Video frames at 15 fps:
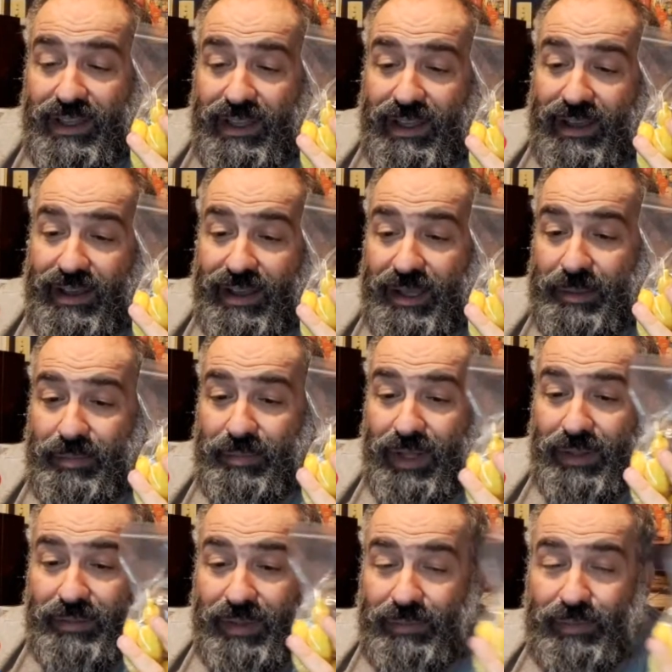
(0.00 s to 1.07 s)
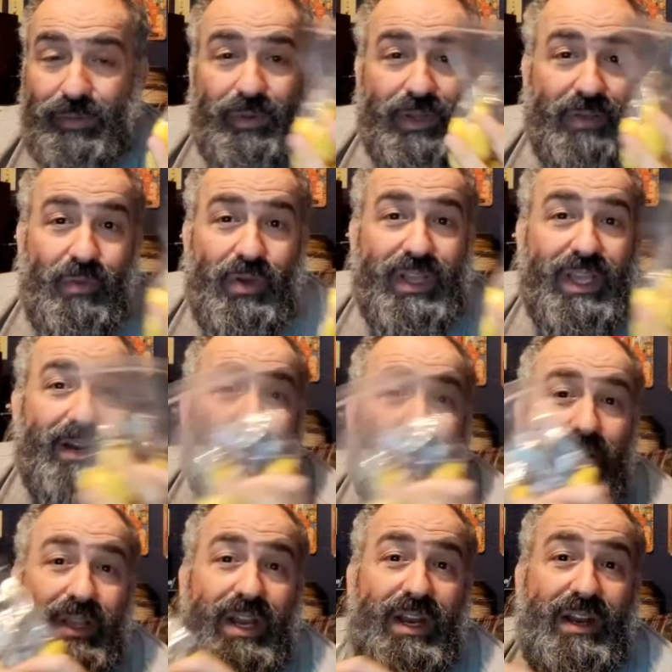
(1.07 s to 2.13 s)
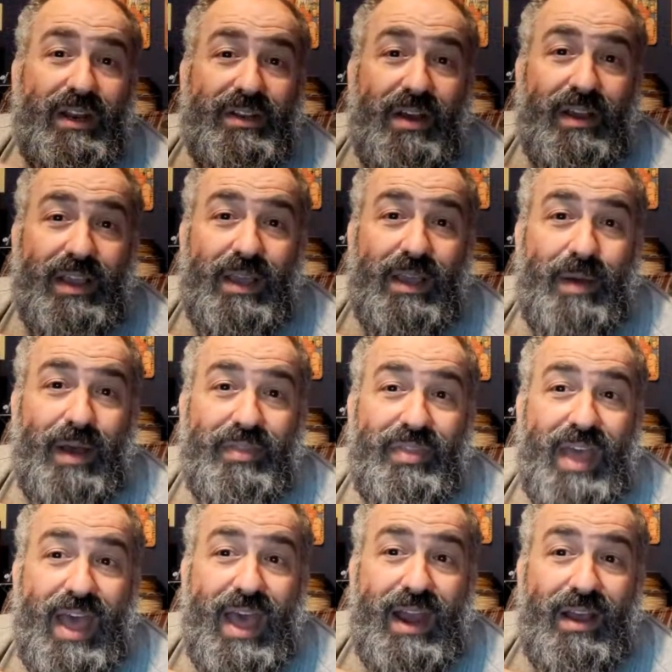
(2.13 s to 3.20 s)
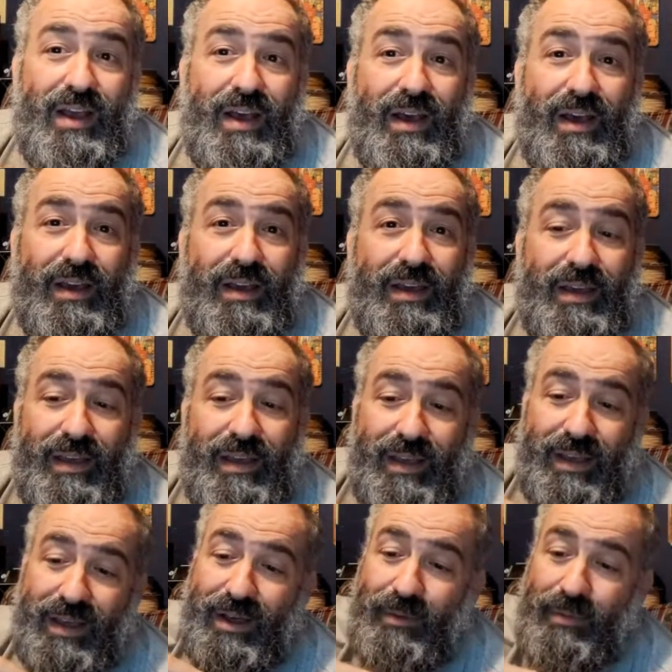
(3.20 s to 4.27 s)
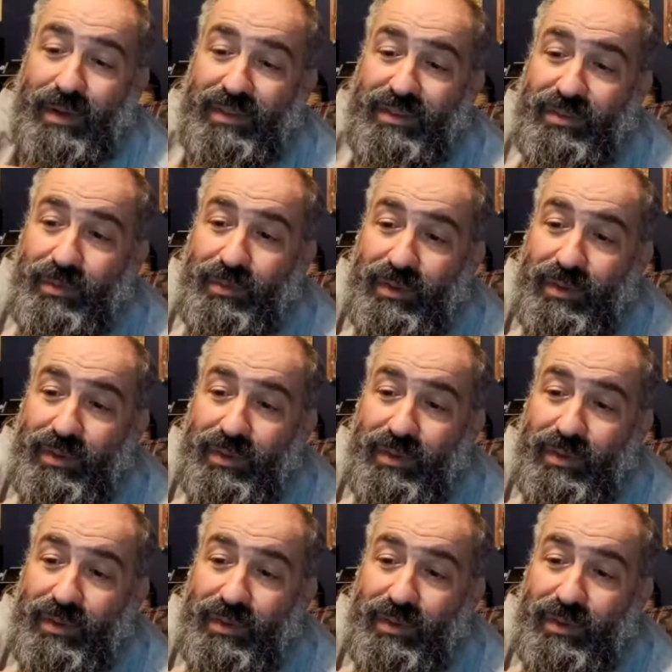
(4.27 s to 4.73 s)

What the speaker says: we'll get into talking about that once